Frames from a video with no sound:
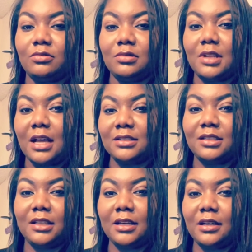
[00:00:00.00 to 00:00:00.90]

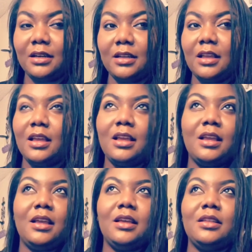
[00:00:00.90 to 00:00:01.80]
nausea,
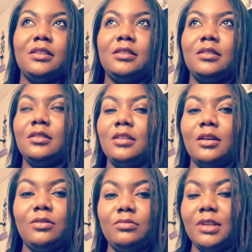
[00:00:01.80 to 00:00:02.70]

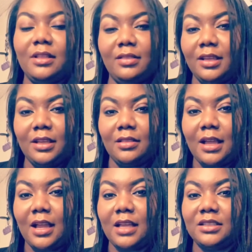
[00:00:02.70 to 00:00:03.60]
no nothing.
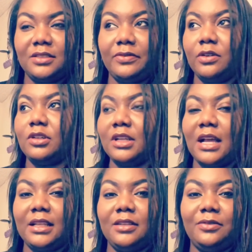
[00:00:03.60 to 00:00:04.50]
I just felt good.
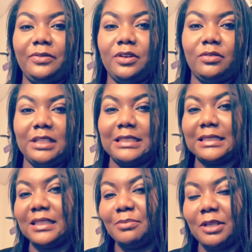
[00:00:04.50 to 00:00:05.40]
I didn't feel really
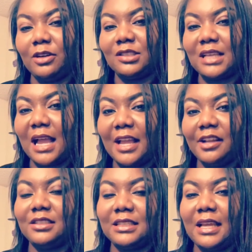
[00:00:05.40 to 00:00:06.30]
sleepy or
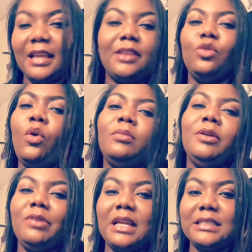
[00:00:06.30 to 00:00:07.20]
tired today.
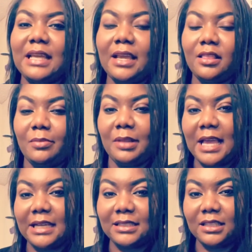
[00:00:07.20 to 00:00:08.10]
Normally when I take the
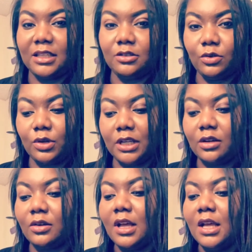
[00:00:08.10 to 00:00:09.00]
black seed
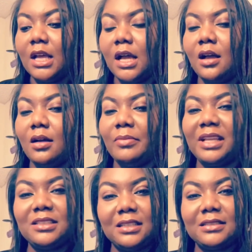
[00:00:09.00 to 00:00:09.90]
oil,
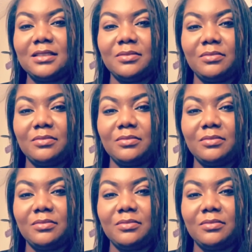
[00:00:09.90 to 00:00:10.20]
it does